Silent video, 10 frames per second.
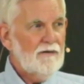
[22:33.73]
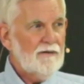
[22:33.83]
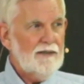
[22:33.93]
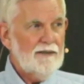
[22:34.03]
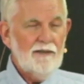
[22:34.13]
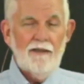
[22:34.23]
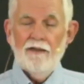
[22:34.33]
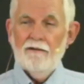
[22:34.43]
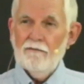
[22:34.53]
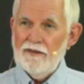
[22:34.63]
Okay?
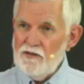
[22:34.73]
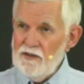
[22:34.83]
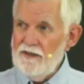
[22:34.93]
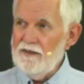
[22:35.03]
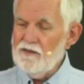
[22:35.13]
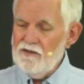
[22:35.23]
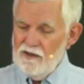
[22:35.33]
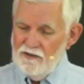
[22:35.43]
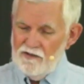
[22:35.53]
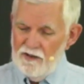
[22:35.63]
We see
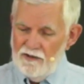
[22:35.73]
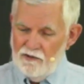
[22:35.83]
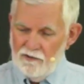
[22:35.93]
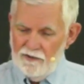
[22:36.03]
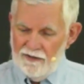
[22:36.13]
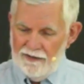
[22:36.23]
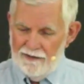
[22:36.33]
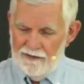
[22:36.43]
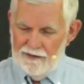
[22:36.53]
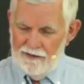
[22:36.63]
this
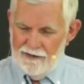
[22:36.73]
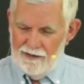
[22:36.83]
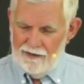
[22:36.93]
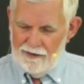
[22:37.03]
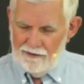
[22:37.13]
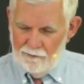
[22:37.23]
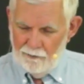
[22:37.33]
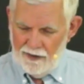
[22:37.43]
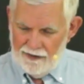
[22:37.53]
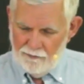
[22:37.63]
continually in
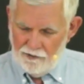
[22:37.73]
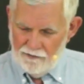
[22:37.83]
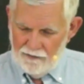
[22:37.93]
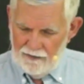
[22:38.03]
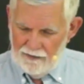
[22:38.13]
the Bible.